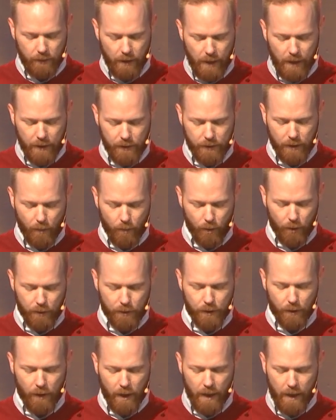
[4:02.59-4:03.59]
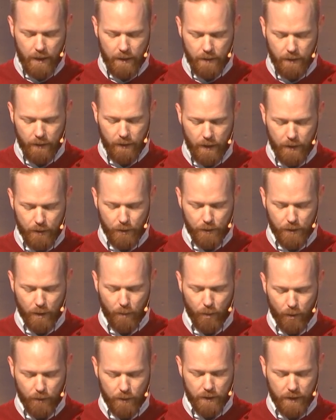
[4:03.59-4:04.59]
He shall bruise your head, and you shall
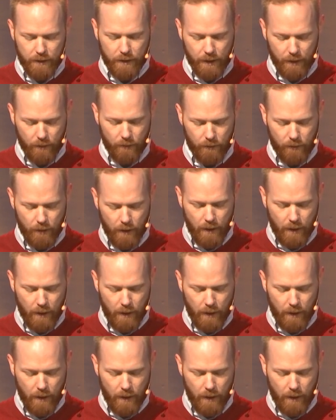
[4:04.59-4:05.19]
bruise his heel.'